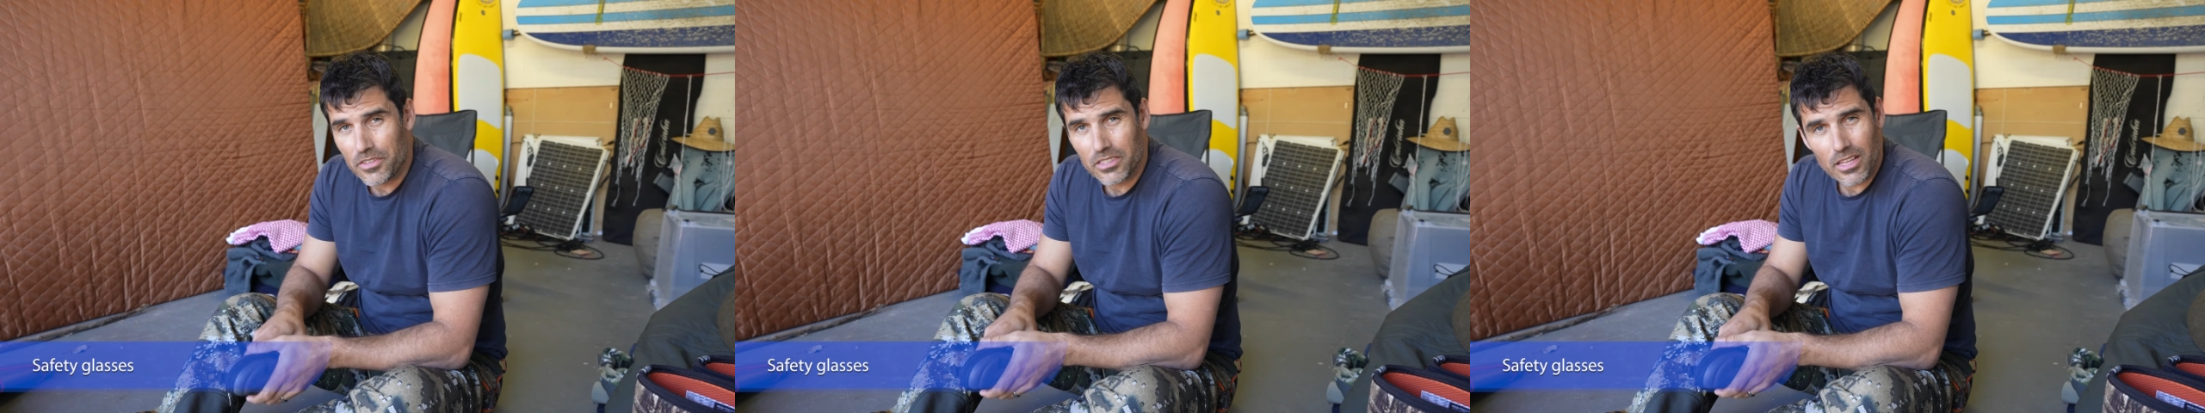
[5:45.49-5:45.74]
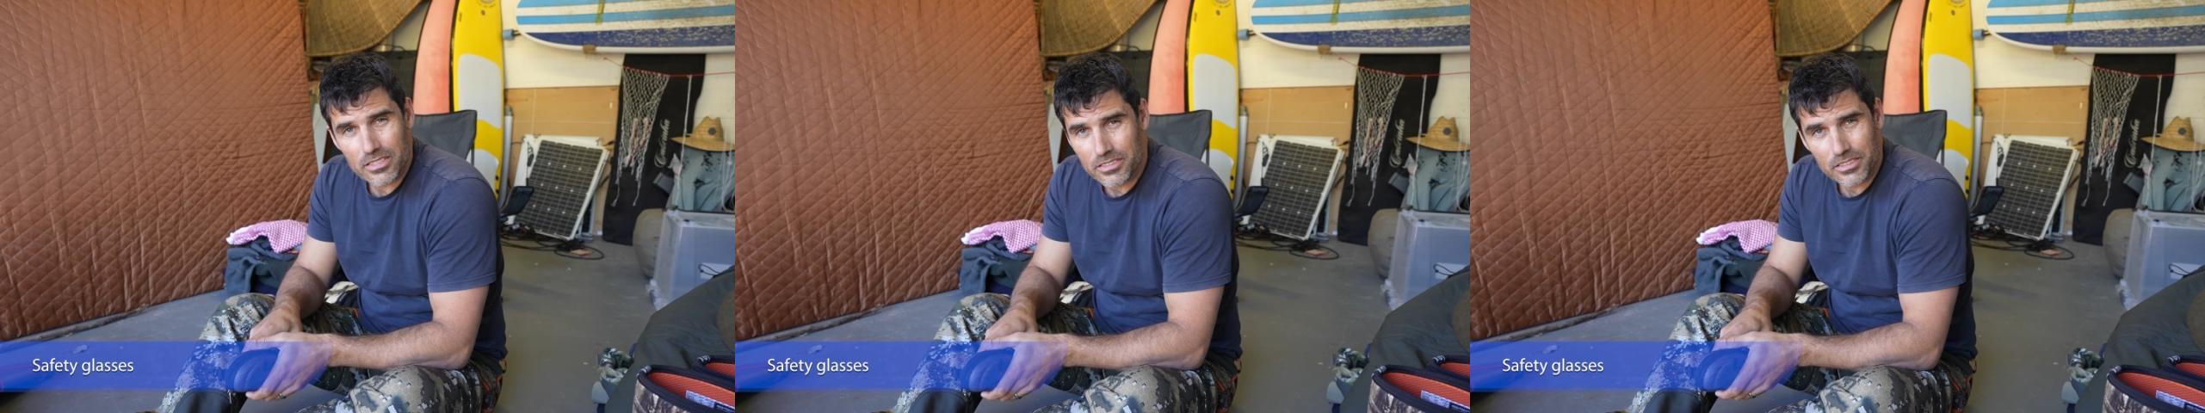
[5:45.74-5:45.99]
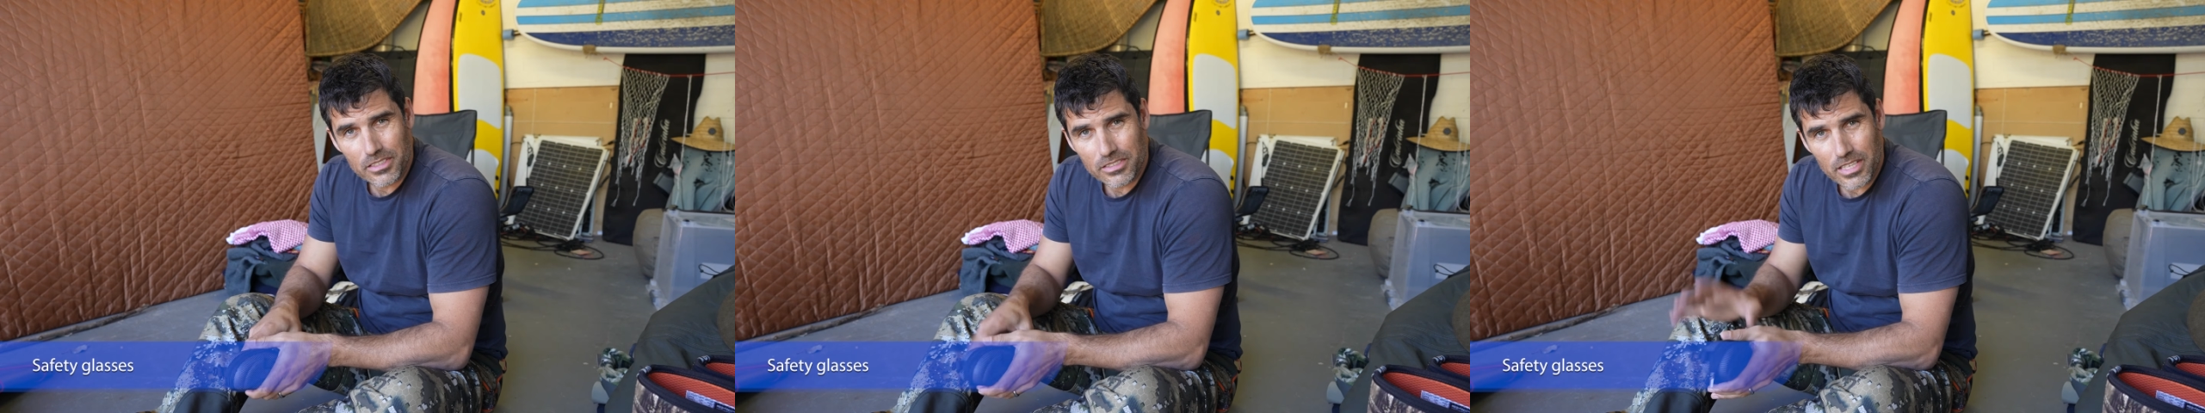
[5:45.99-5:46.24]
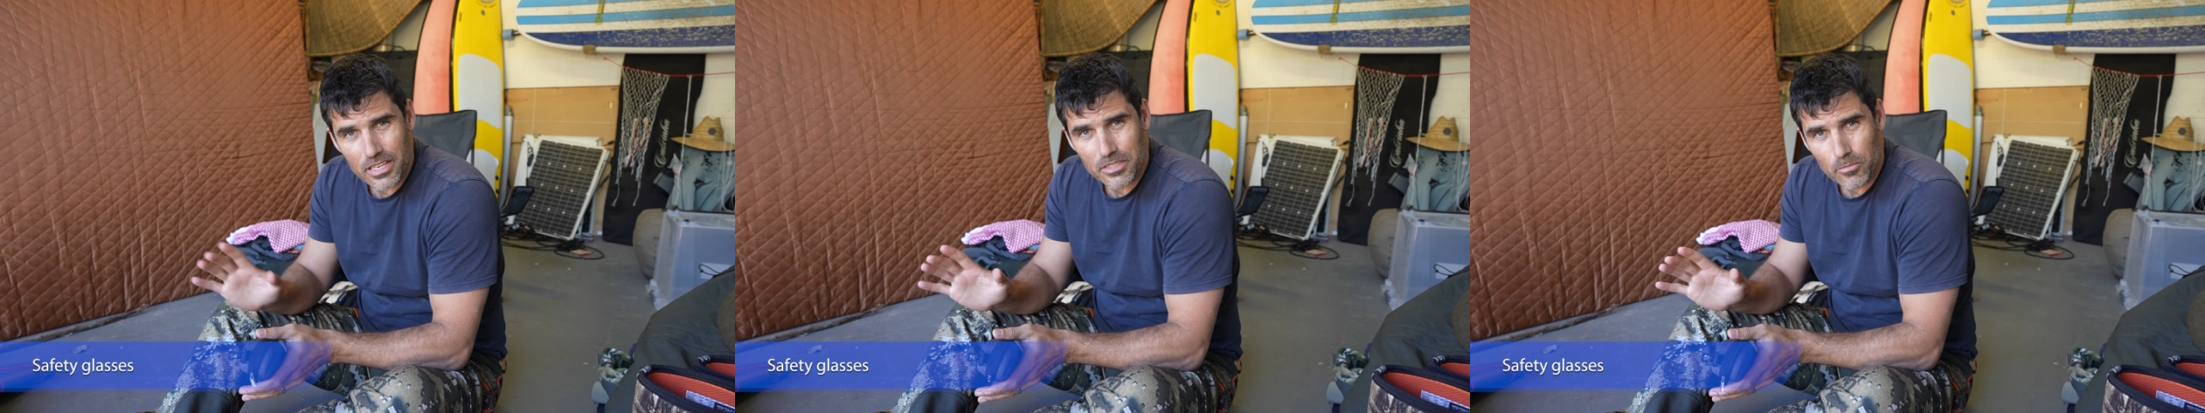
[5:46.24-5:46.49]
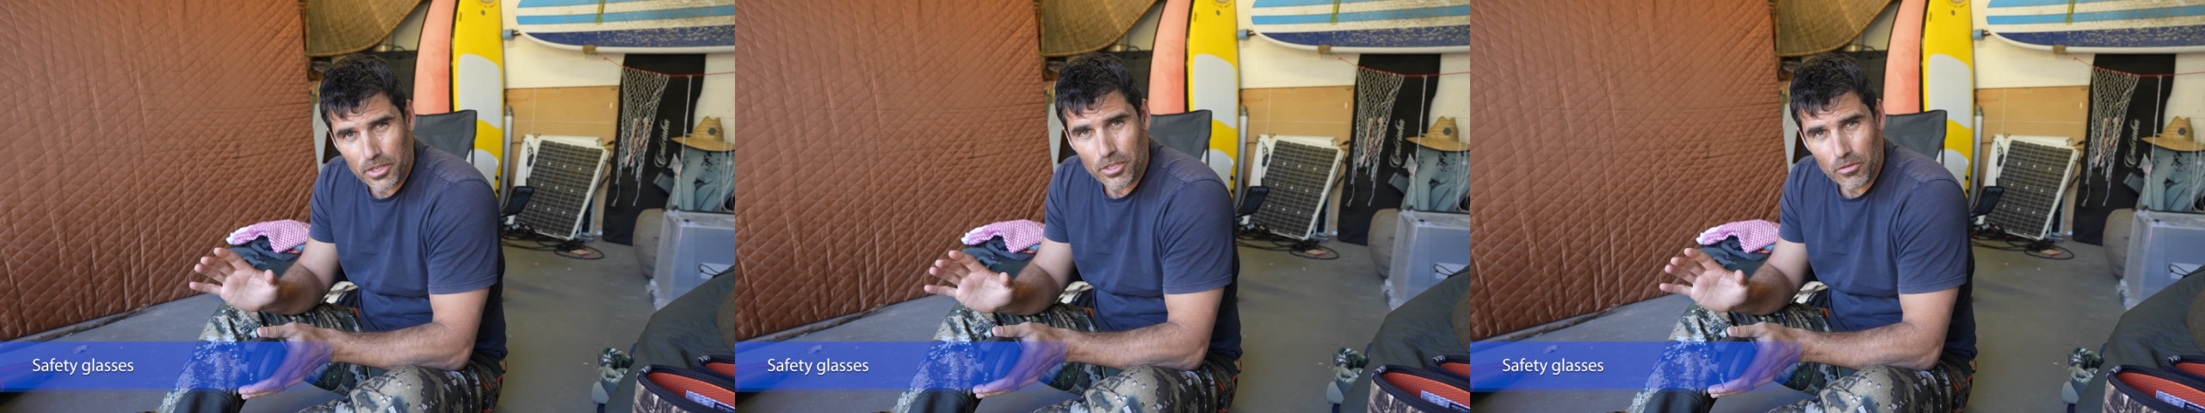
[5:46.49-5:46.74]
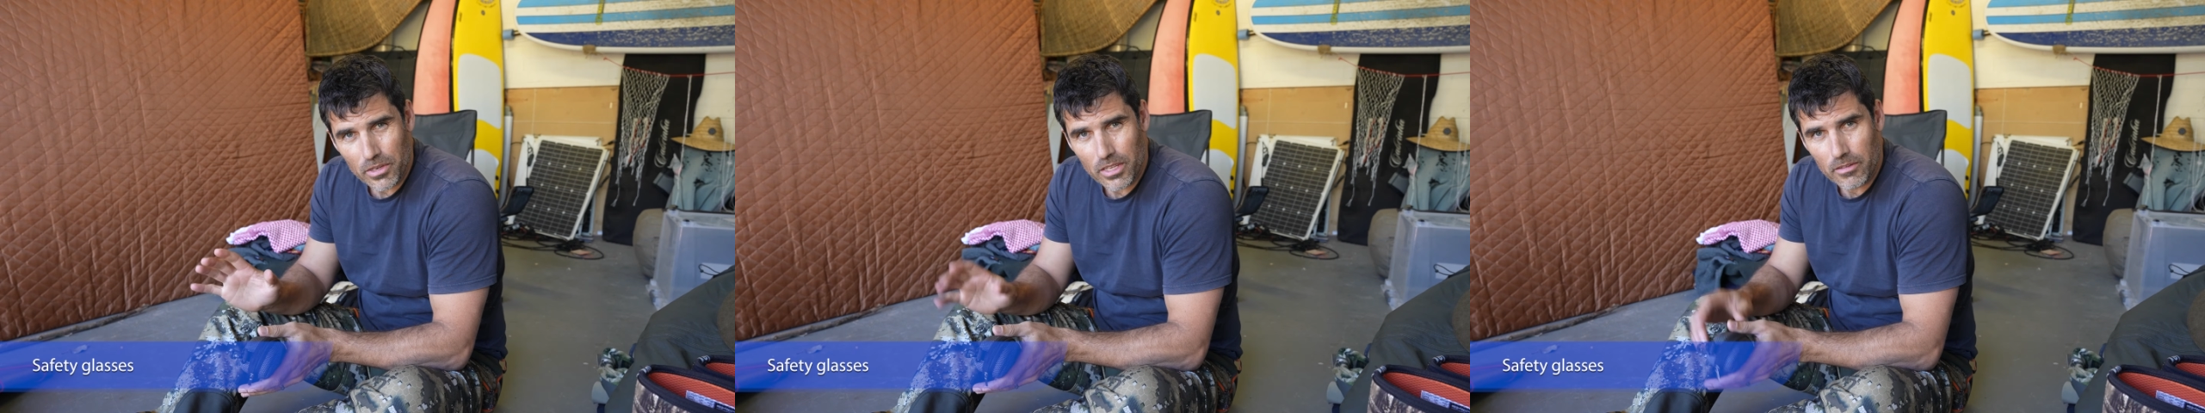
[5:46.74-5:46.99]
glasses because that is my
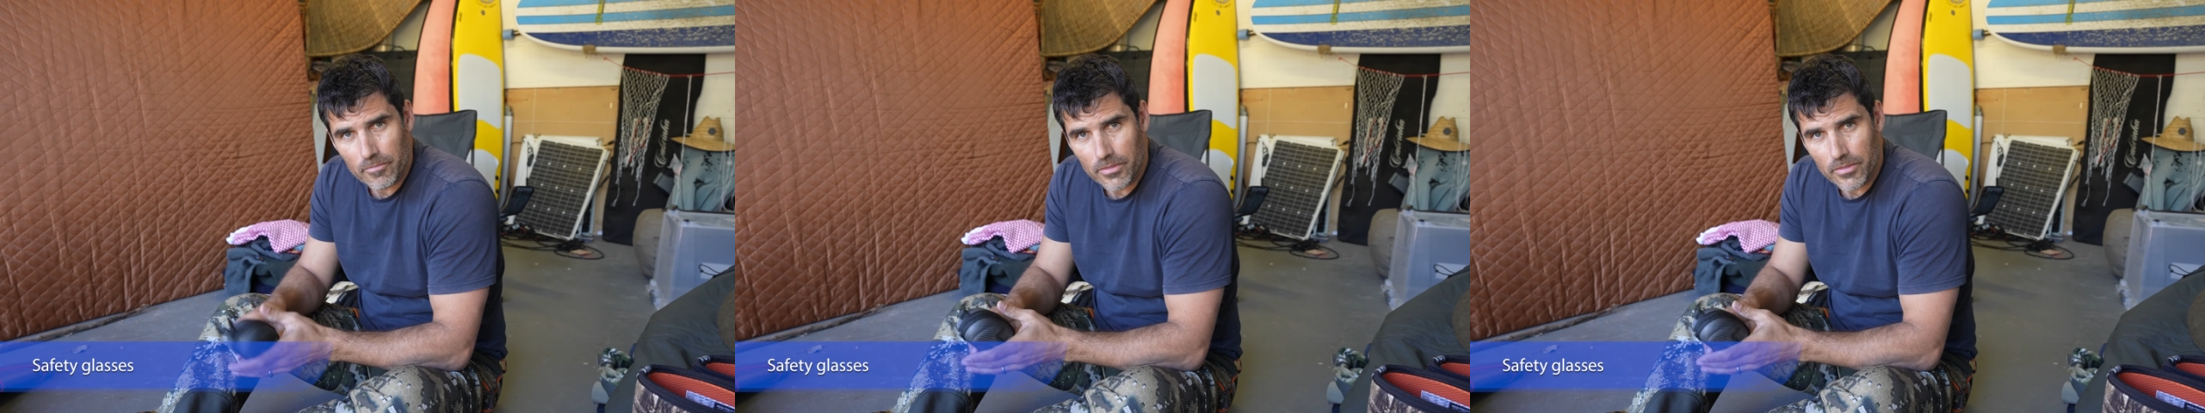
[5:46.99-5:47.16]
career,